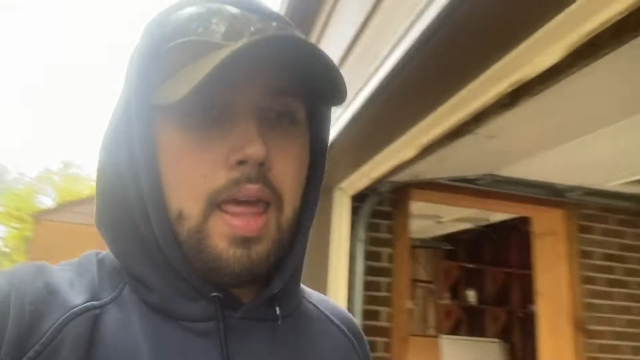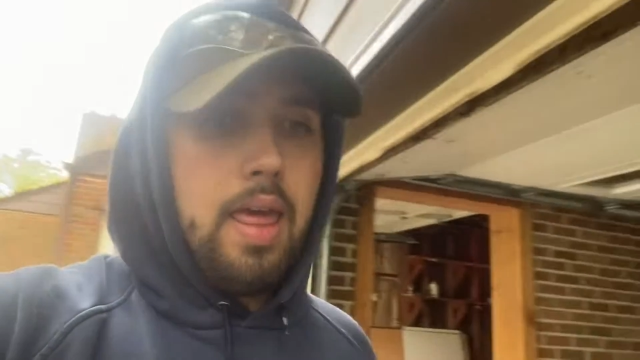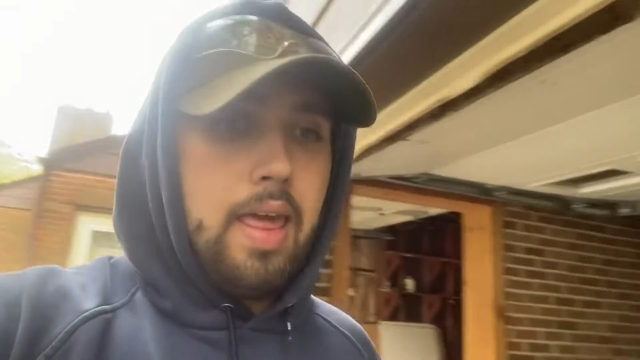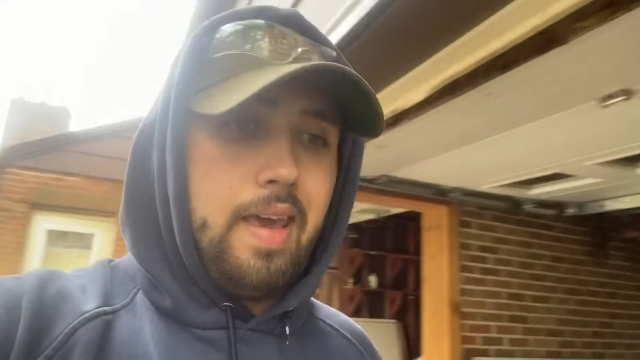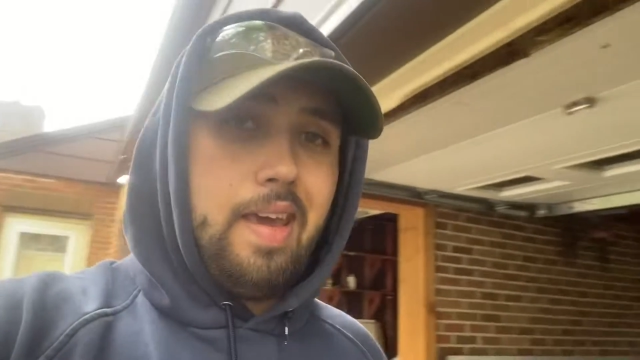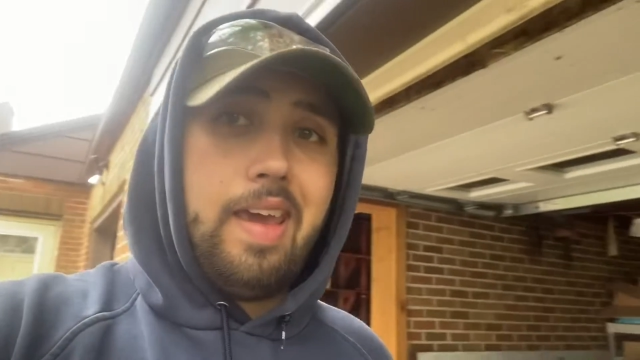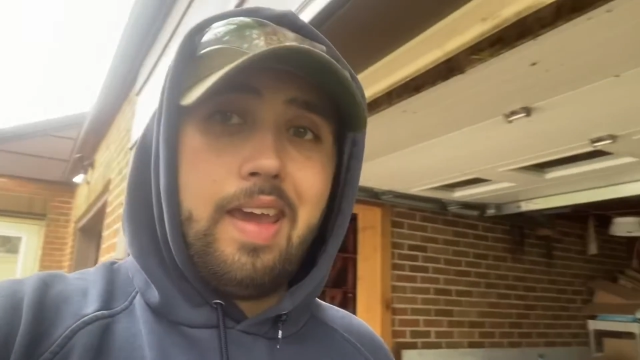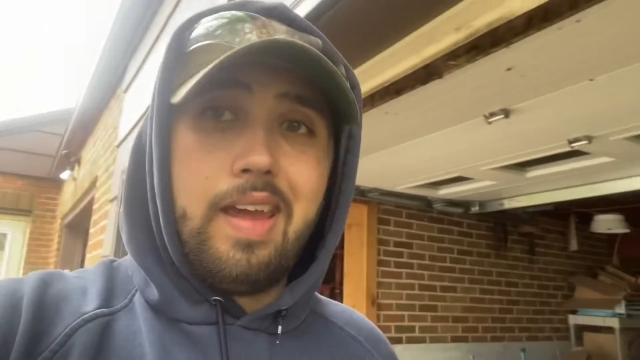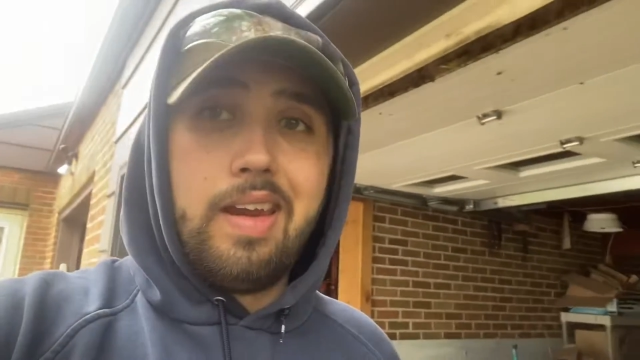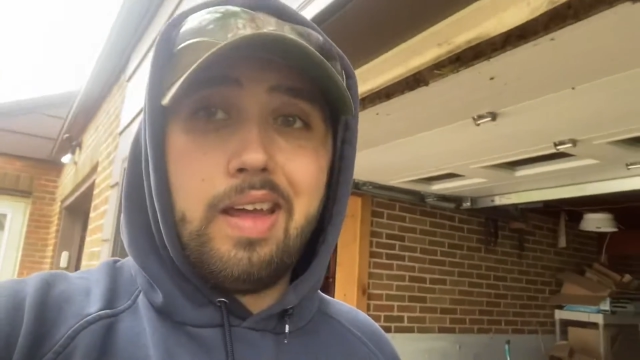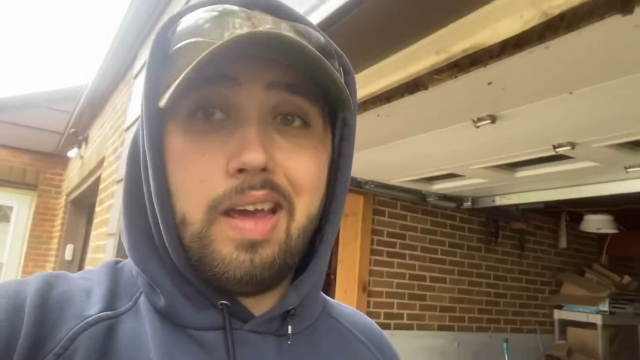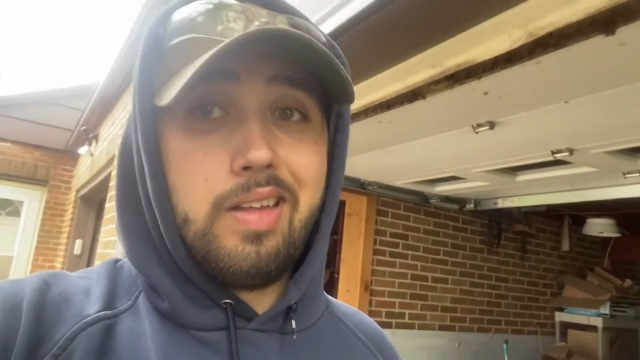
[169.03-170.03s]

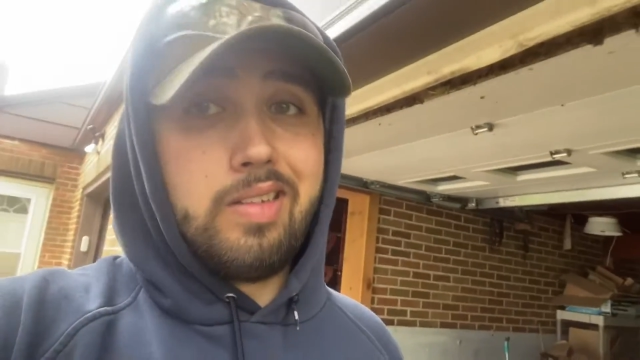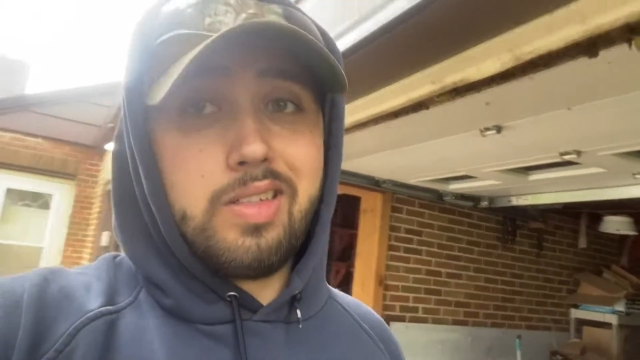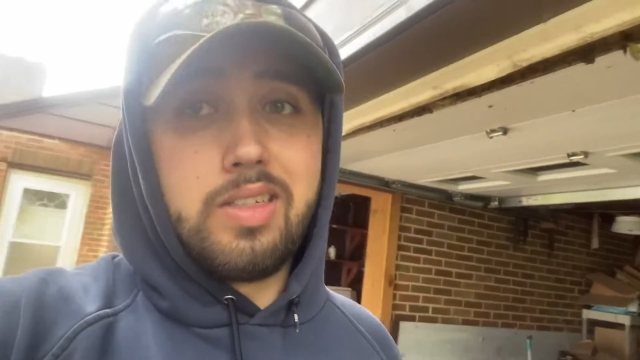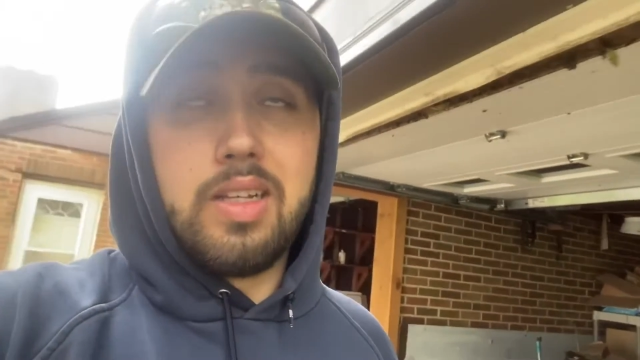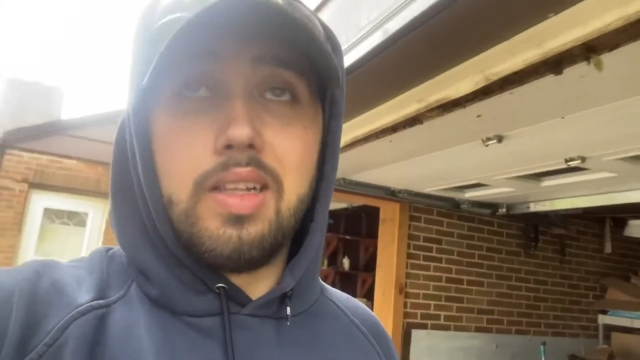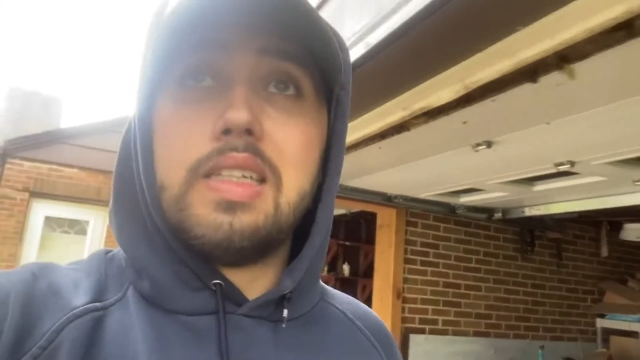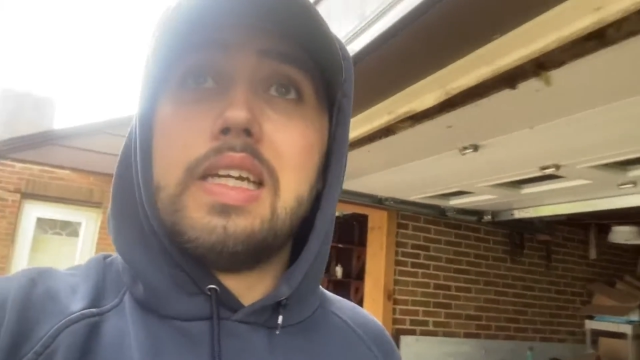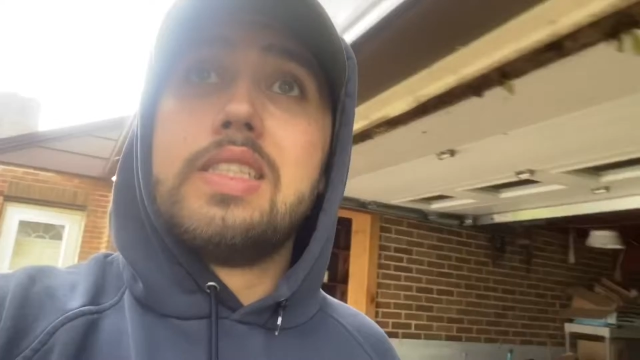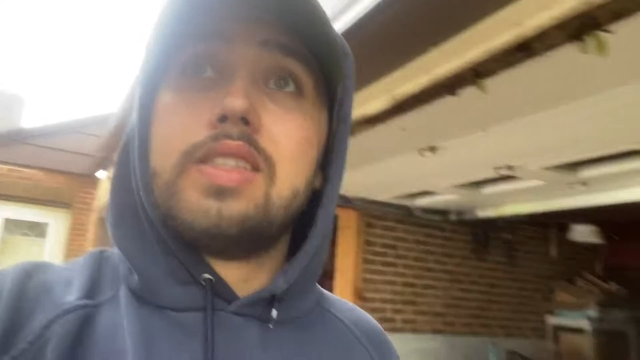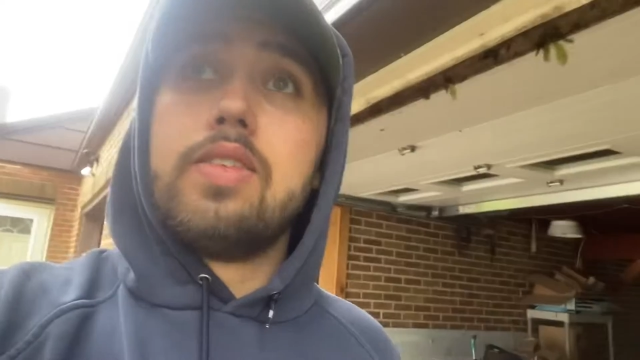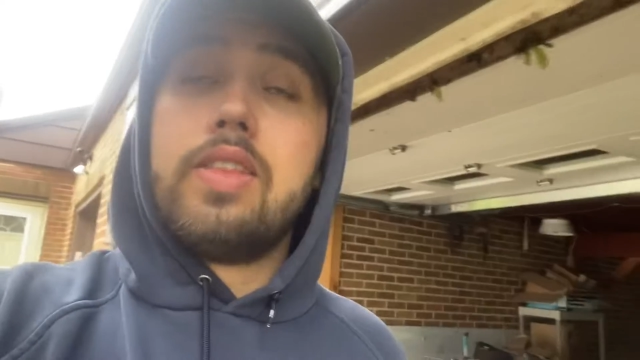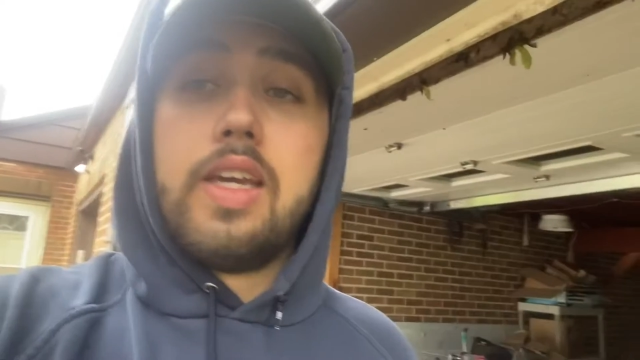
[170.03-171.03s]
And there's just a
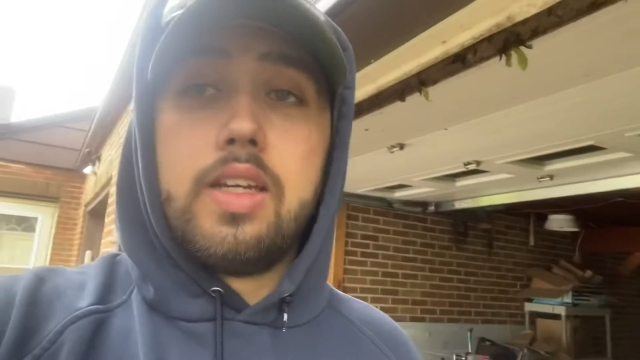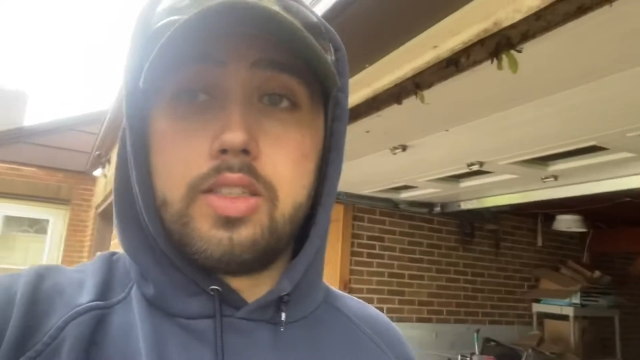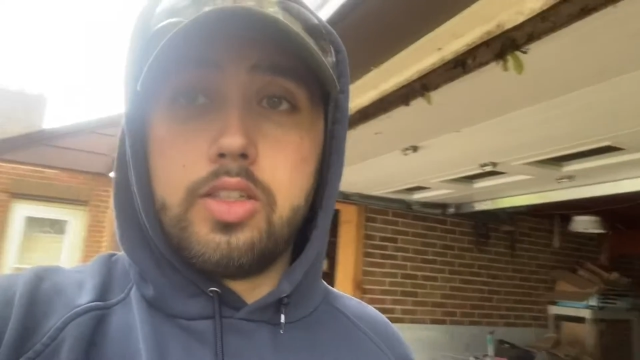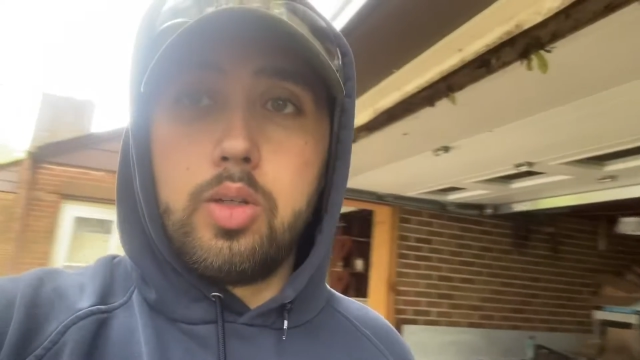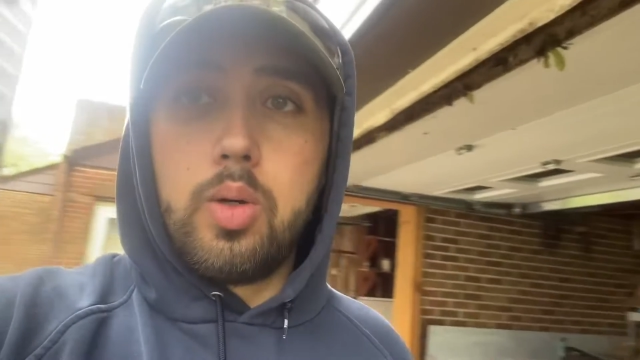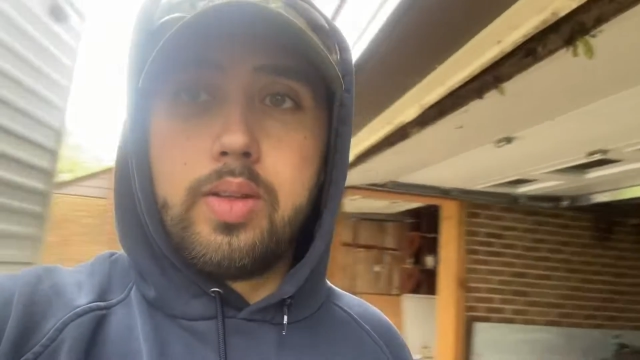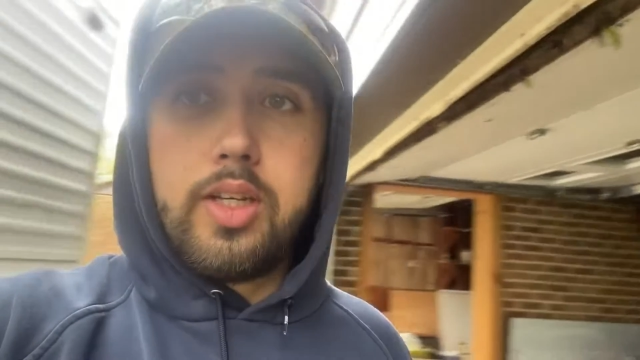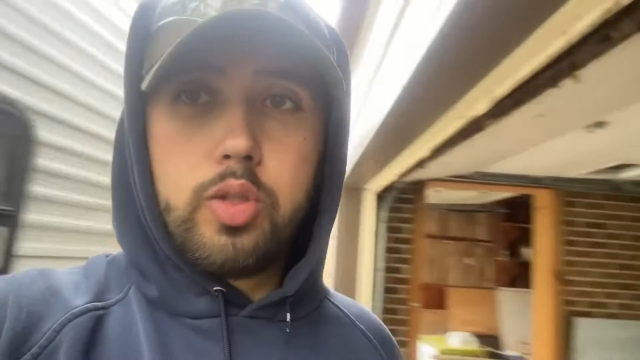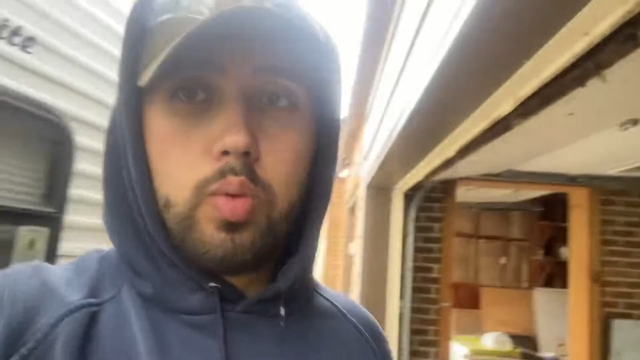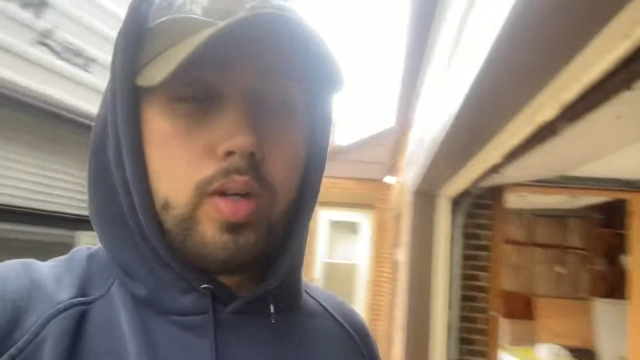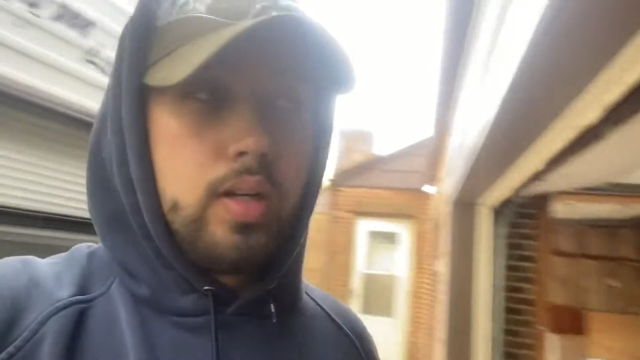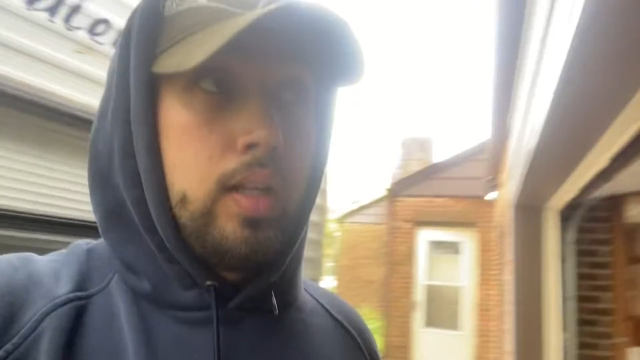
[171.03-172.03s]
list of things to do on this
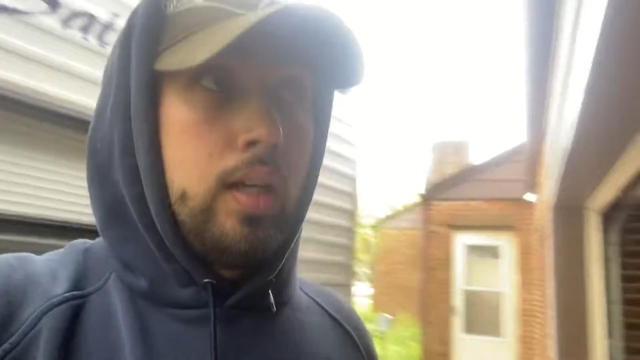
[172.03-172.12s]
one,